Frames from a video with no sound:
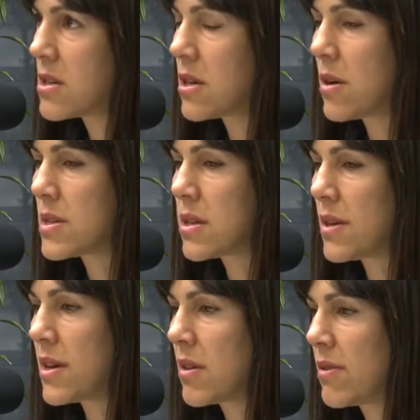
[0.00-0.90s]
it's
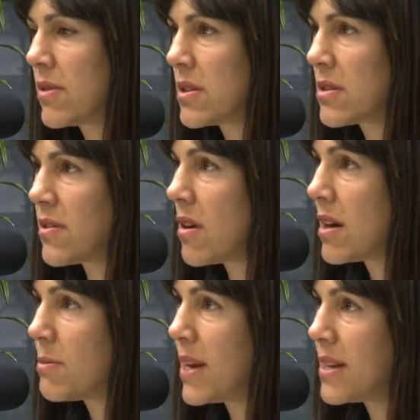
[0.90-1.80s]
like the equivalent of
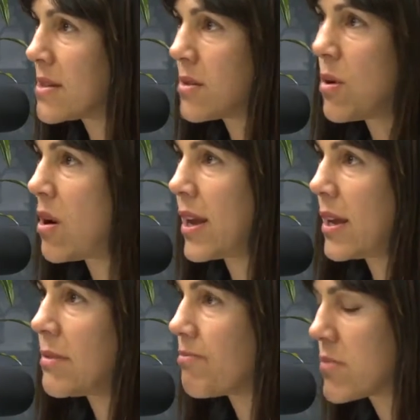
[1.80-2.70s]
Ironman's
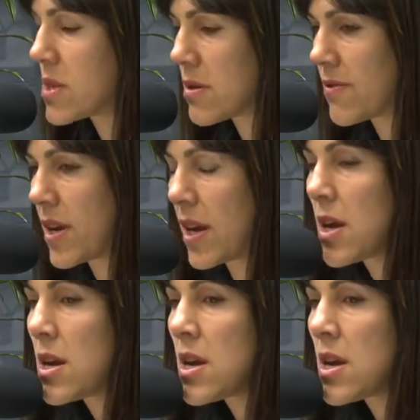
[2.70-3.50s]
Hawaii sort of thing.